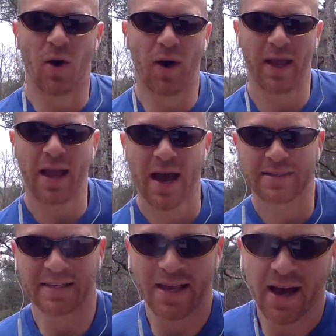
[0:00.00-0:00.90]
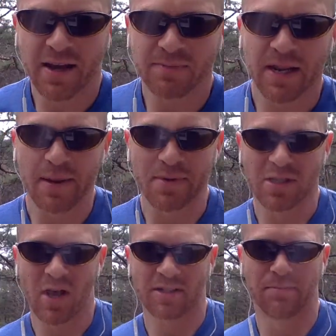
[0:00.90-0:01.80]
Well, hey guys and gals, my name is
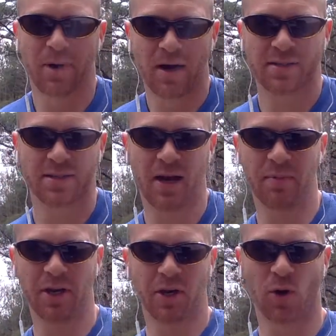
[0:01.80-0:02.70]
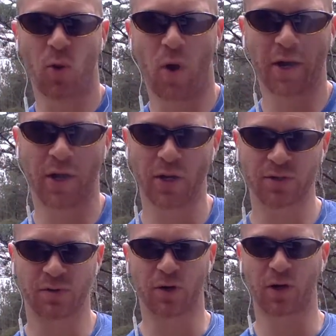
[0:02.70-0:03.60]
Lawson Boss, and I'll be your WOD coach
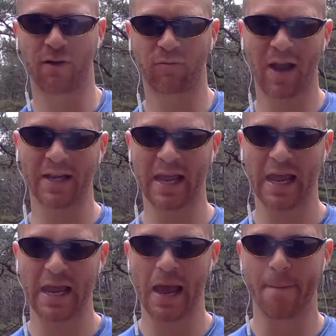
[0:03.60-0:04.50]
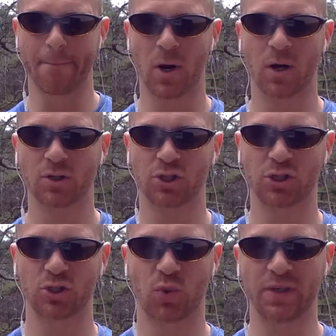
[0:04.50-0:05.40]
for Friday,
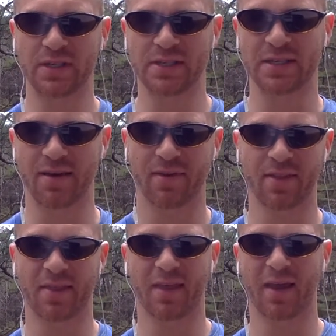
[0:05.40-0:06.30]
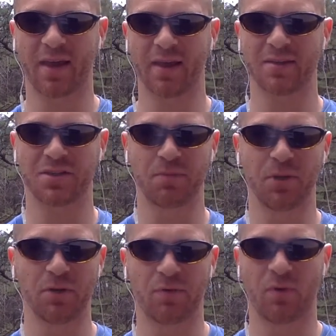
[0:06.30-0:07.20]
March 27th. And such a
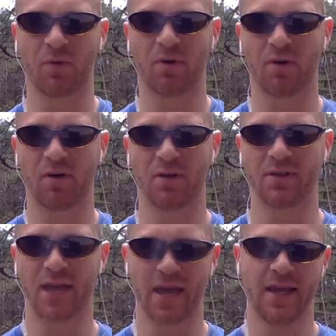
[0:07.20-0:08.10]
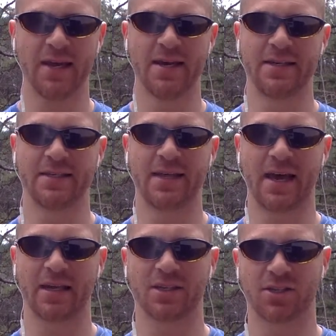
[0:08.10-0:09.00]
beautiful day
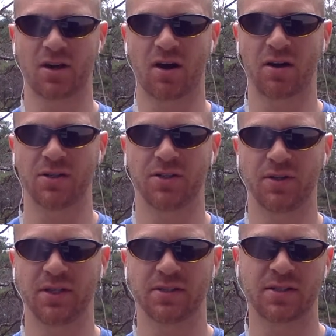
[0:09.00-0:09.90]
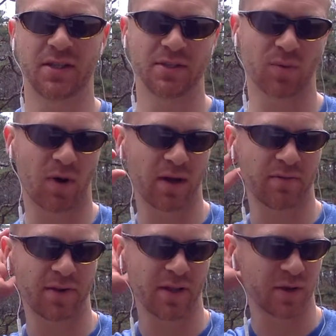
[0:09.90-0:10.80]
today, and such an honor to do these
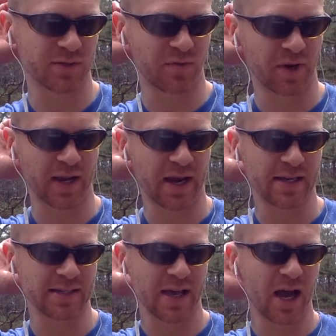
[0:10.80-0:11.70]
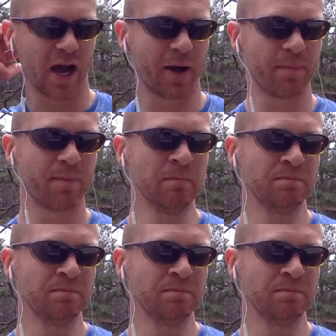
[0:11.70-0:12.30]
WOD videos for you guys. I